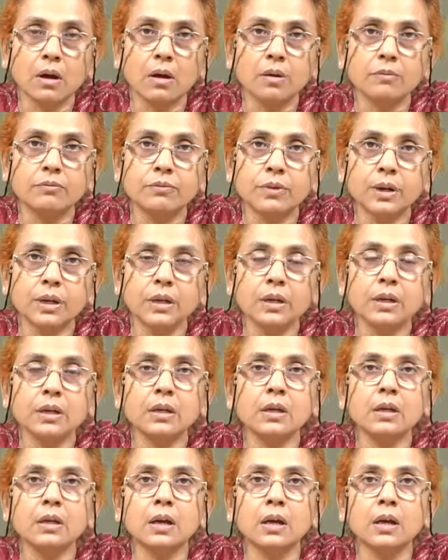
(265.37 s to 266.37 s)
a
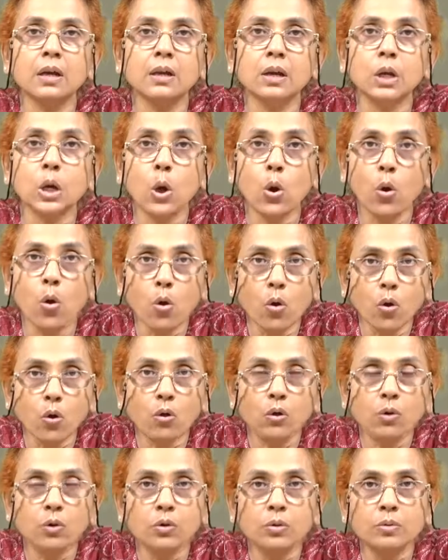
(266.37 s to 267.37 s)
very
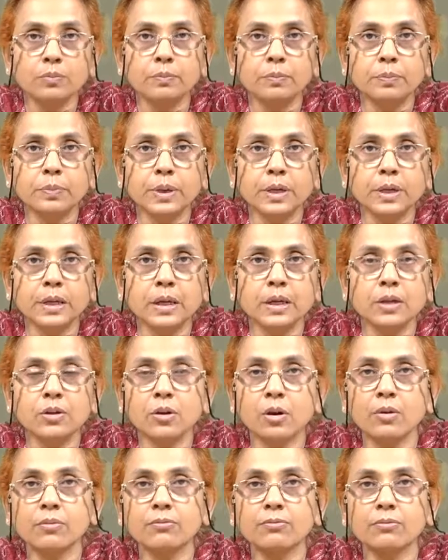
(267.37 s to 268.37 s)
long
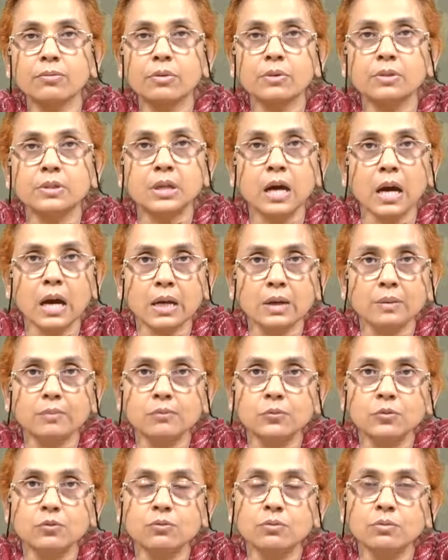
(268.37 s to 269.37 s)
period of
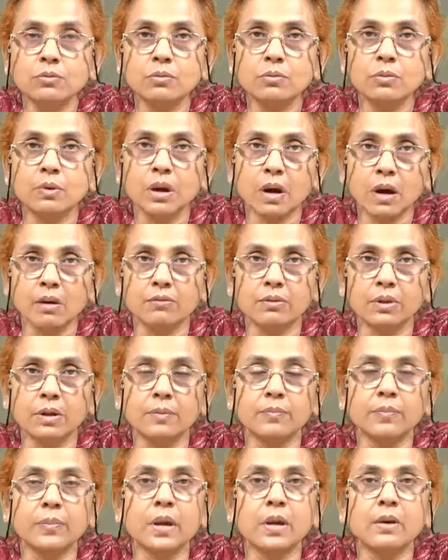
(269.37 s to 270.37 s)
time to
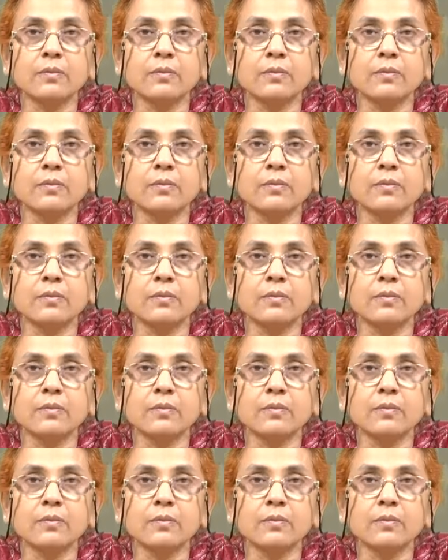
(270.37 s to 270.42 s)
cover.